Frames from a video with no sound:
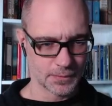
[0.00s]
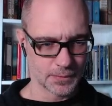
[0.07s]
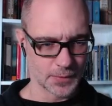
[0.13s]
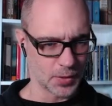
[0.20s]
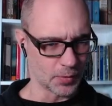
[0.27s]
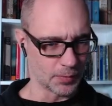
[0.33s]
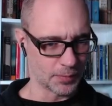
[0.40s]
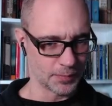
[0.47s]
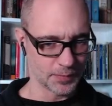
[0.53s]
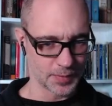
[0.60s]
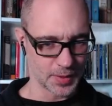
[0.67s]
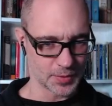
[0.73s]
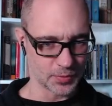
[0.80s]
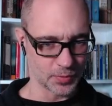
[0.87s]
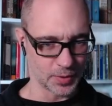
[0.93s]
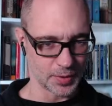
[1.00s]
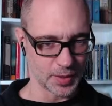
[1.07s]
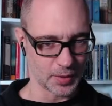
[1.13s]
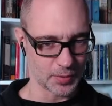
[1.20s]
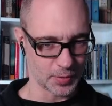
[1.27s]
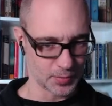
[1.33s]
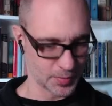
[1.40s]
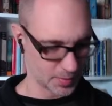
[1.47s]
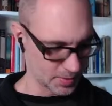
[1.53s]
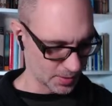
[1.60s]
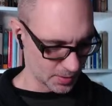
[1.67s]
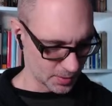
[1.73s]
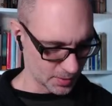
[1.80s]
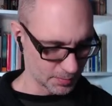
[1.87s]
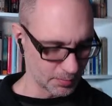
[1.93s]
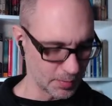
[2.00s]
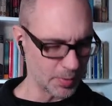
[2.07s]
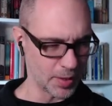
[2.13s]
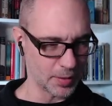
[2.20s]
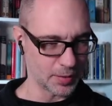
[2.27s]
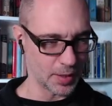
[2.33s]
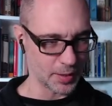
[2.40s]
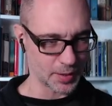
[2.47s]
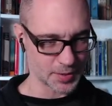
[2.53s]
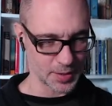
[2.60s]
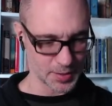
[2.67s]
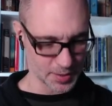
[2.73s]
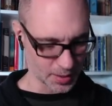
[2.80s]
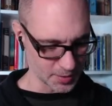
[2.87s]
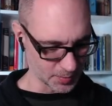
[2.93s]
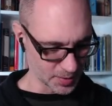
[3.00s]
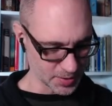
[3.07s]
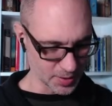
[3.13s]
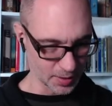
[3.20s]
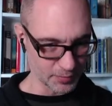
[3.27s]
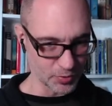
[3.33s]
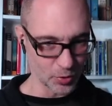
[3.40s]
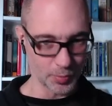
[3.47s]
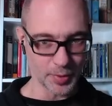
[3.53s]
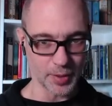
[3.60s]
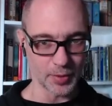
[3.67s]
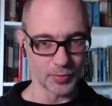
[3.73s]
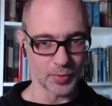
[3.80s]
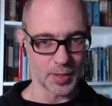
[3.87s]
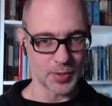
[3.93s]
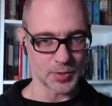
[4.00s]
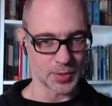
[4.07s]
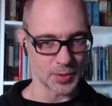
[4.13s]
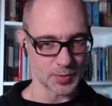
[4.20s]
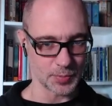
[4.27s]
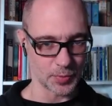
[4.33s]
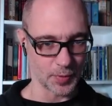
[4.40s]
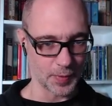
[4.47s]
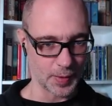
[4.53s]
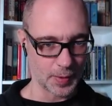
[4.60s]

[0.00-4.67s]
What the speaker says: Oh, that's weird. Not them. Maybe I guess these guys must have nobody in range at this point.